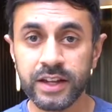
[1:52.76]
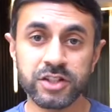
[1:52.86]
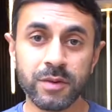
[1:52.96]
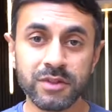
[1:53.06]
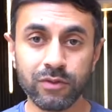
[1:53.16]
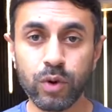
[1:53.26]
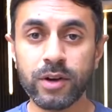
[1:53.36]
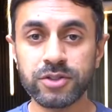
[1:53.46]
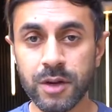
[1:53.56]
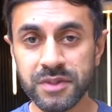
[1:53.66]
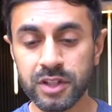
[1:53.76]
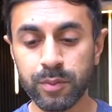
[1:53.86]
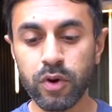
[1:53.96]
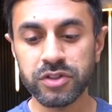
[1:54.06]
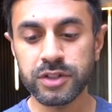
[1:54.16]
In terms of what else comes in the
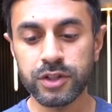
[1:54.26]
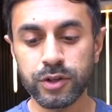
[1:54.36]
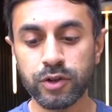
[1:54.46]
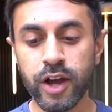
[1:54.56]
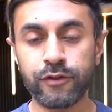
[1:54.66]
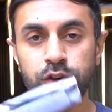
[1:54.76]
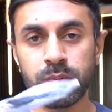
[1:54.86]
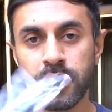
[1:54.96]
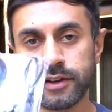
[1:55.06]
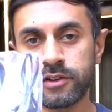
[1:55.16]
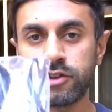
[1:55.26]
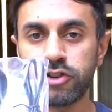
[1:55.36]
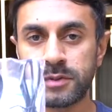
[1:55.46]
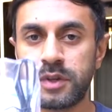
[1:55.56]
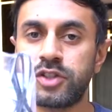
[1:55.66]
box, you have your micro
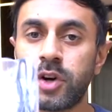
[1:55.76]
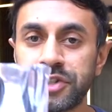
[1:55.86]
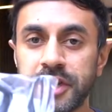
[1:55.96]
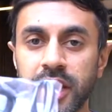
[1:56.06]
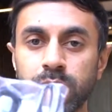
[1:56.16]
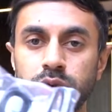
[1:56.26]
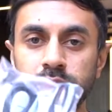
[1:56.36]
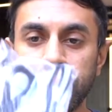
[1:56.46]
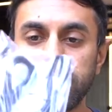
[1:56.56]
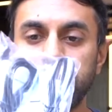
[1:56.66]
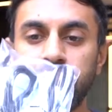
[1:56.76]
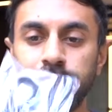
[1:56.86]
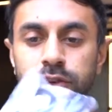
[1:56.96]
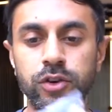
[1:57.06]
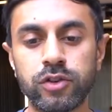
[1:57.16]
USB charging cable, you
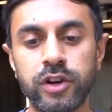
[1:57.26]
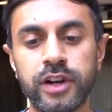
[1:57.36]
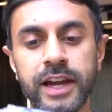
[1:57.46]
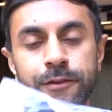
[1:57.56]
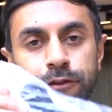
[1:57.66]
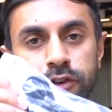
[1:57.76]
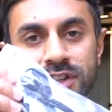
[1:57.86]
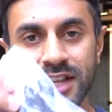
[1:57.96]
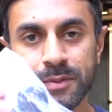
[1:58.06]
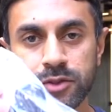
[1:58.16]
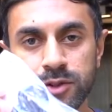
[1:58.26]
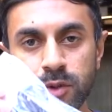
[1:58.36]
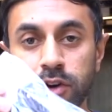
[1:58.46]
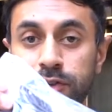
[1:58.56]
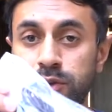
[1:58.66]
have your headphone adapter as
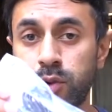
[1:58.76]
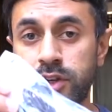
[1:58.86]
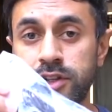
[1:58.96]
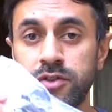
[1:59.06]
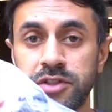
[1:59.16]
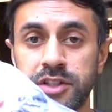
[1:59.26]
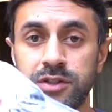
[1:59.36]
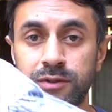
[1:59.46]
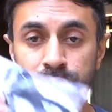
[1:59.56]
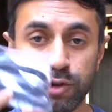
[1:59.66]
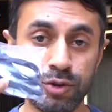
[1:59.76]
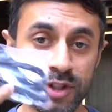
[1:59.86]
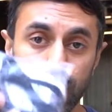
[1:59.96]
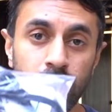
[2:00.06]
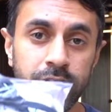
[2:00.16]
well if you want to use this through
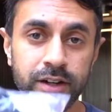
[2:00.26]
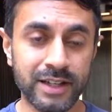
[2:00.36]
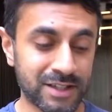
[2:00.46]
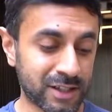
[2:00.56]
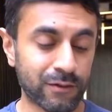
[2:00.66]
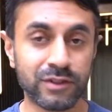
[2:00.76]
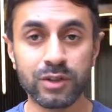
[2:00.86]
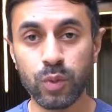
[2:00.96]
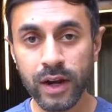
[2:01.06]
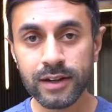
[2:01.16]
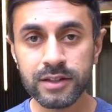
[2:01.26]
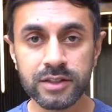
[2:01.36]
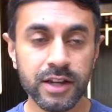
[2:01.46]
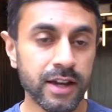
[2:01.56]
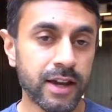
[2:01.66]
the wire instead of the
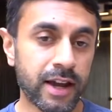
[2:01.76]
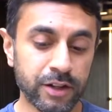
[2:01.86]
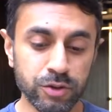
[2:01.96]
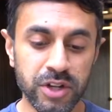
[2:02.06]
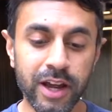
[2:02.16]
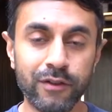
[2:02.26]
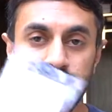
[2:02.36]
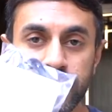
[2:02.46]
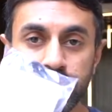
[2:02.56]
wireless, and you also have a